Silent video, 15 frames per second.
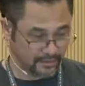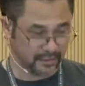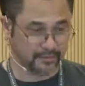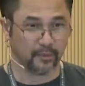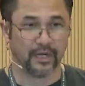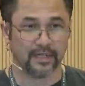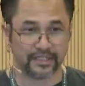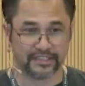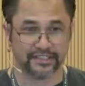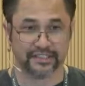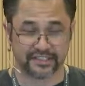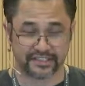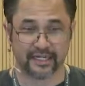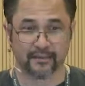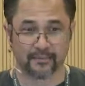The way this
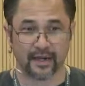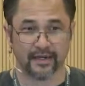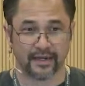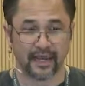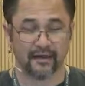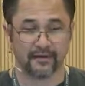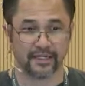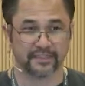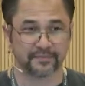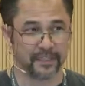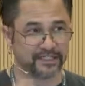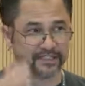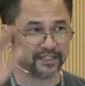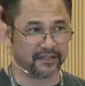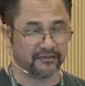is set up right now, it's
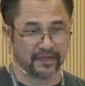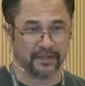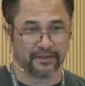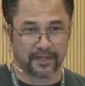basically,